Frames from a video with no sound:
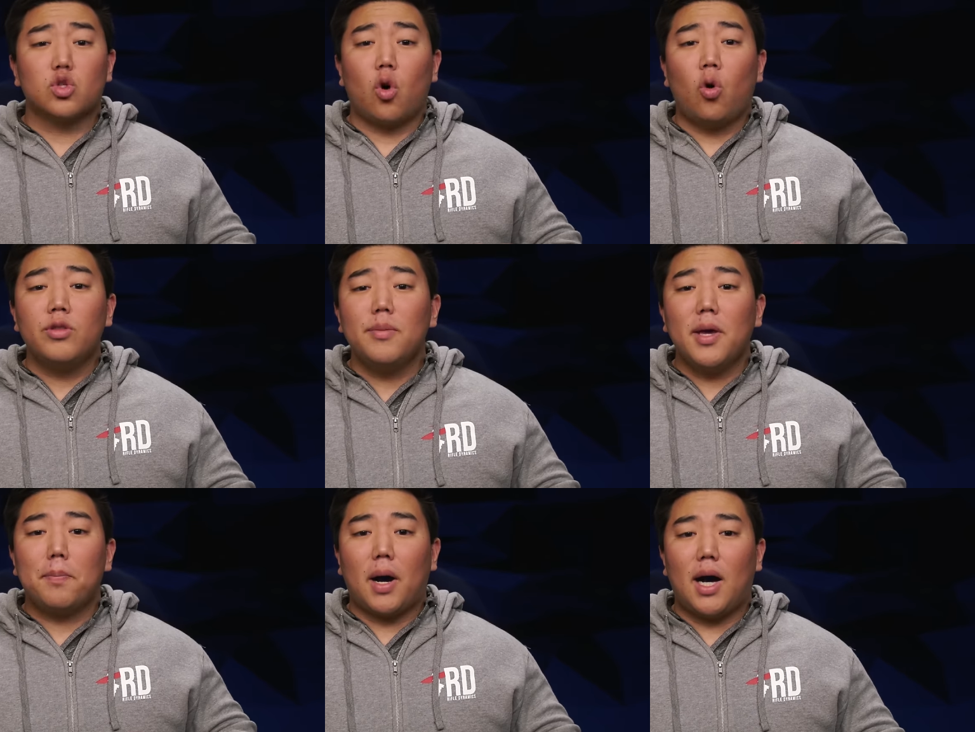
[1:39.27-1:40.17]
was only
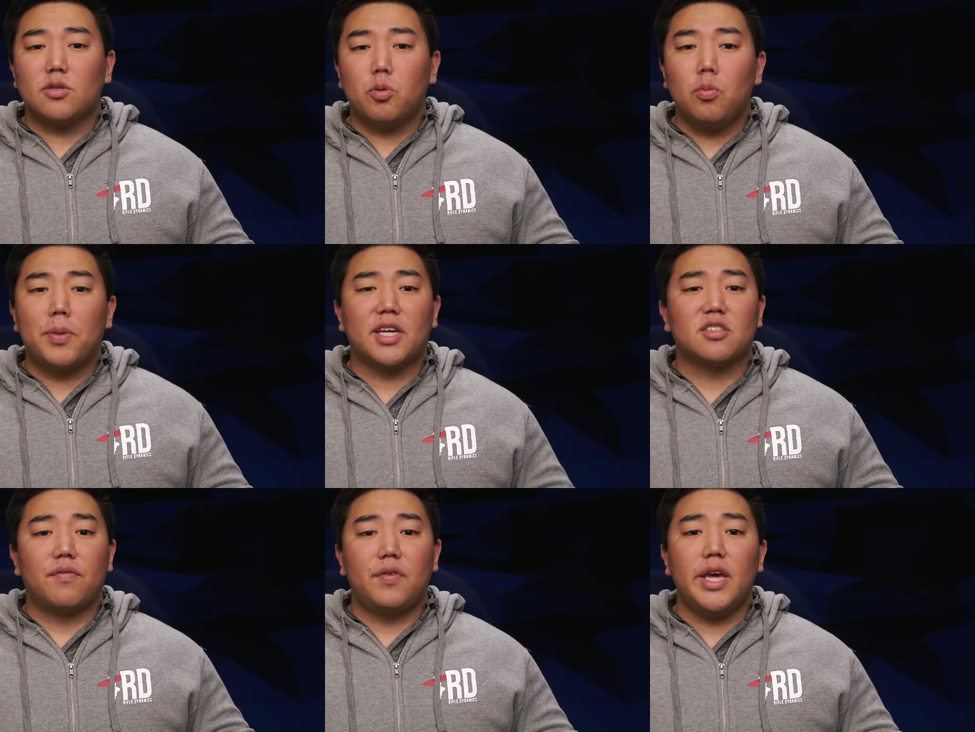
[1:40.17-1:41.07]
made possible
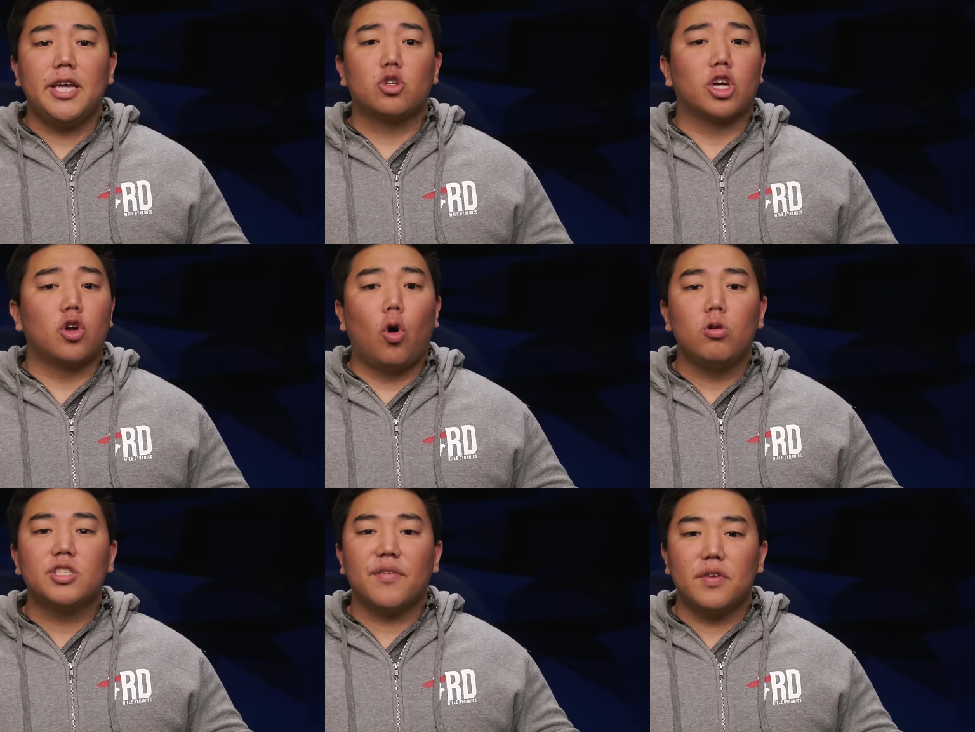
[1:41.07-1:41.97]
because the VA took an
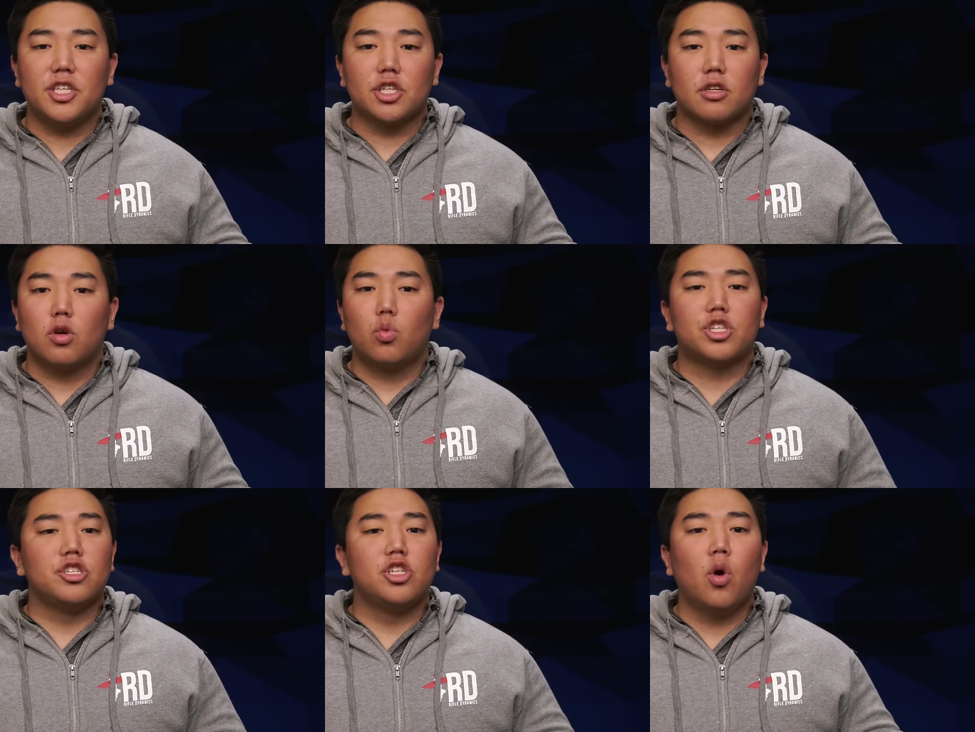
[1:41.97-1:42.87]
old definition,
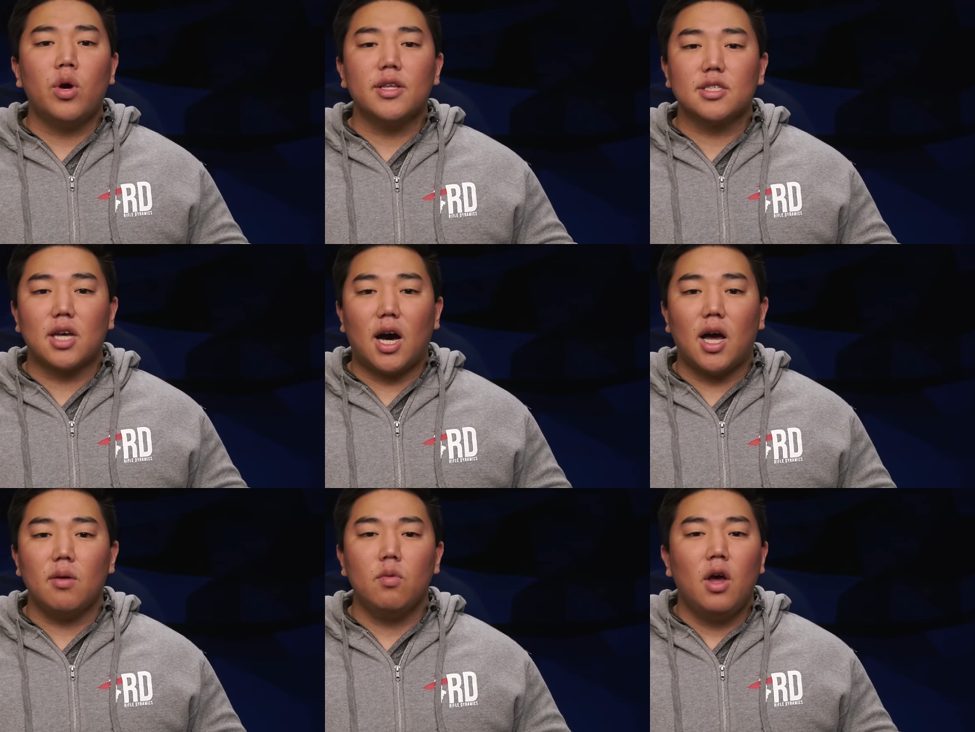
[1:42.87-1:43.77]
which no one at the
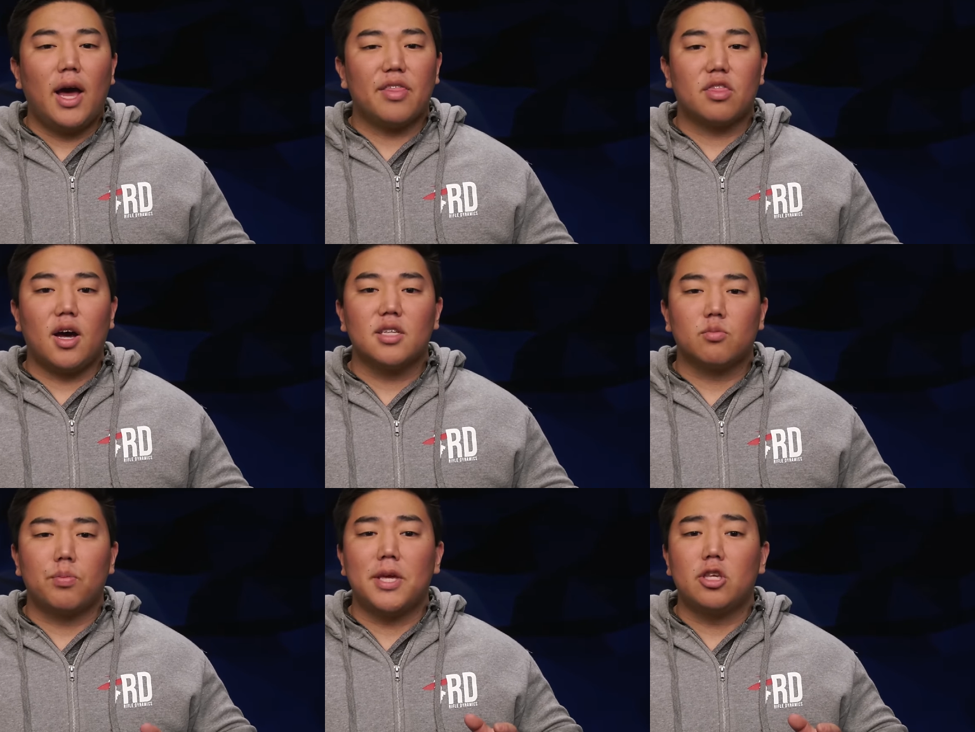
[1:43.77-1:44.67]
time had thought
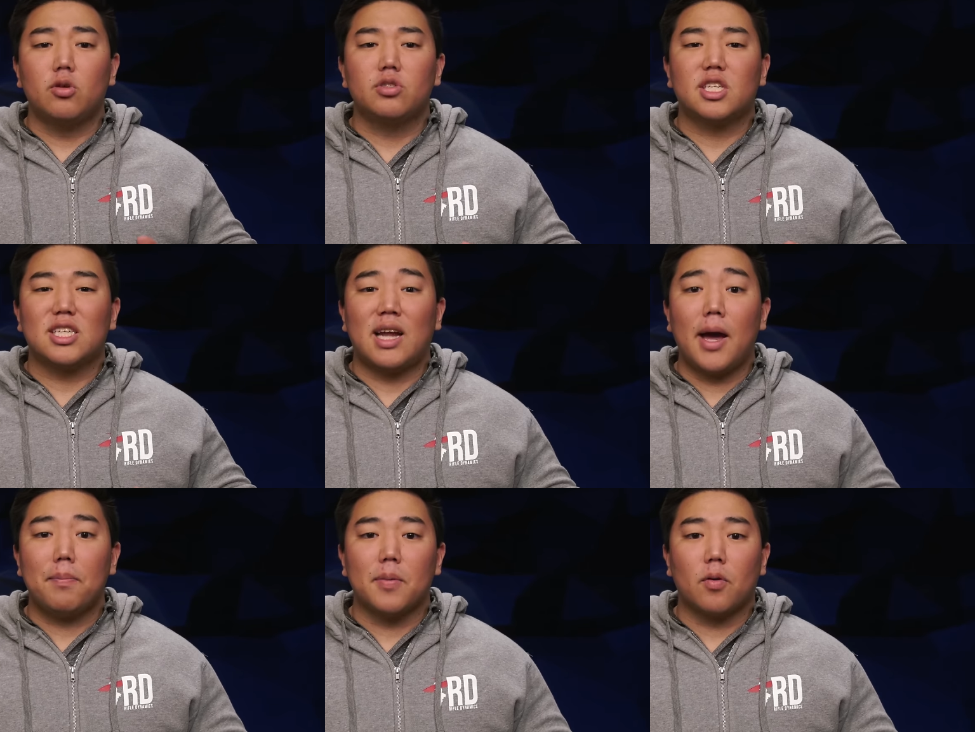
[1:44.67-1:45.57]
would be used to
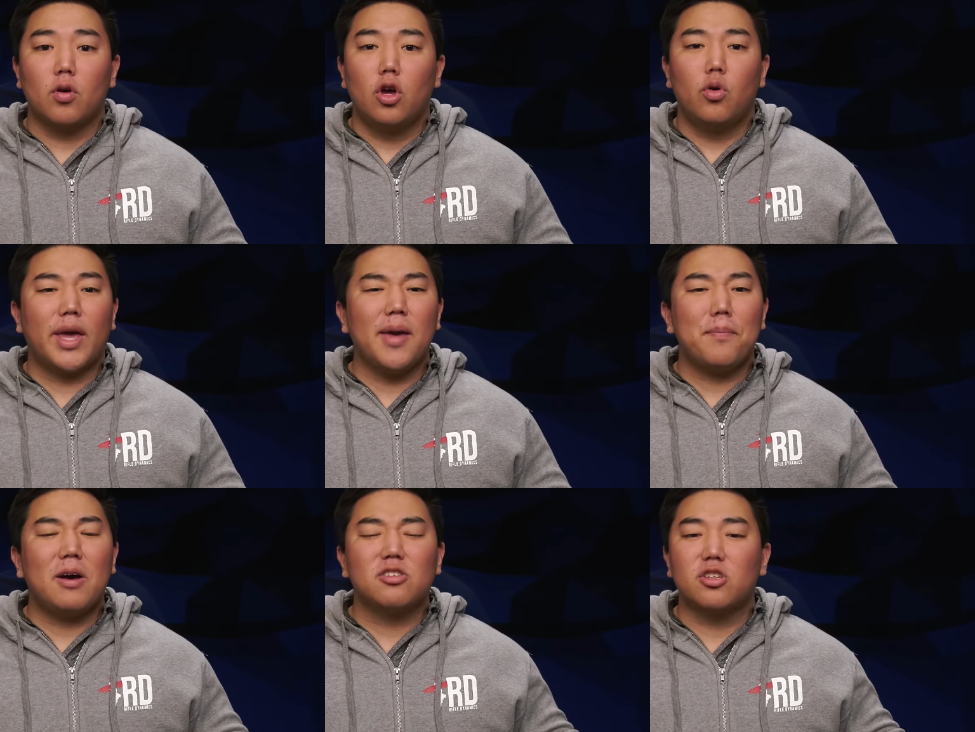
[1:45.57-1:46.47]
deny people who
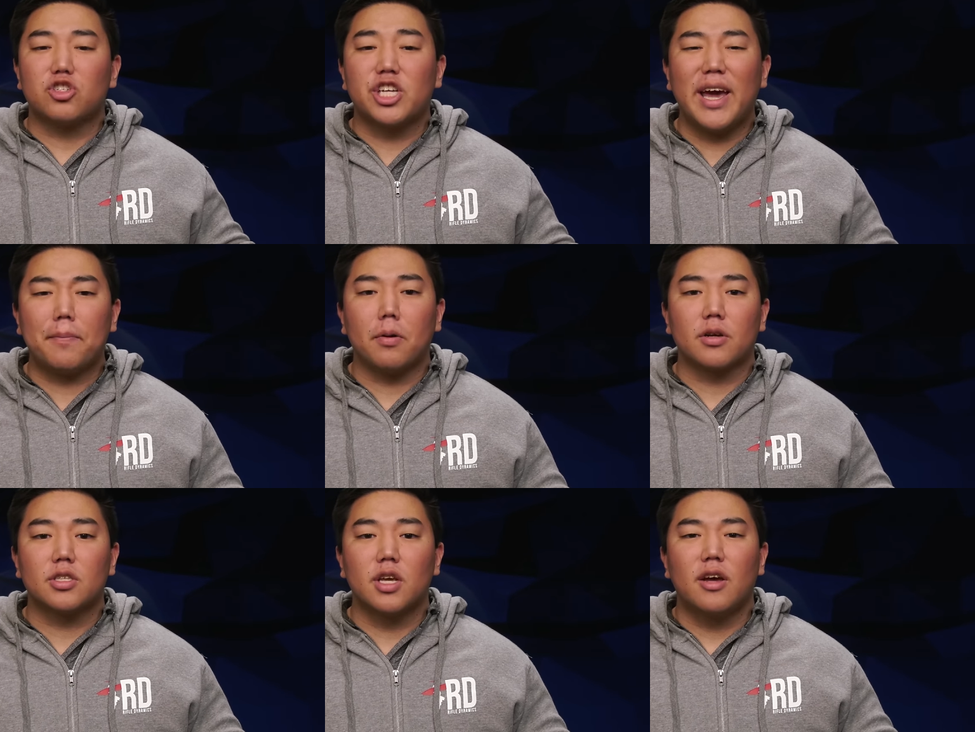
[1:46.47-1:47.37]
can't balance their
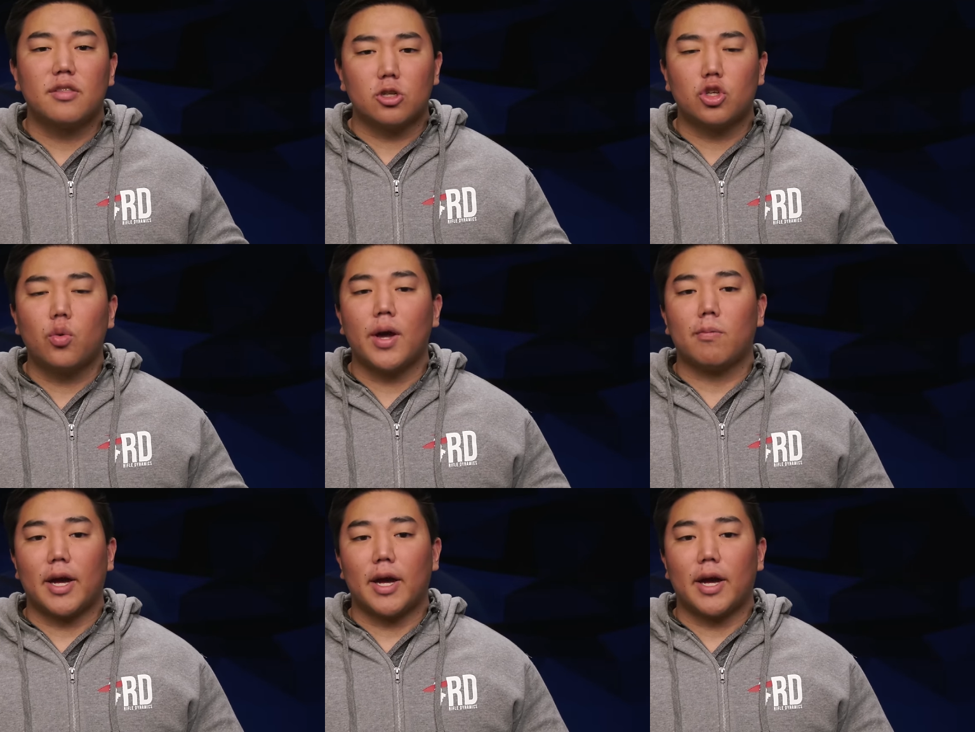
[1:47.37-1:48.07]
checkbooks their 2A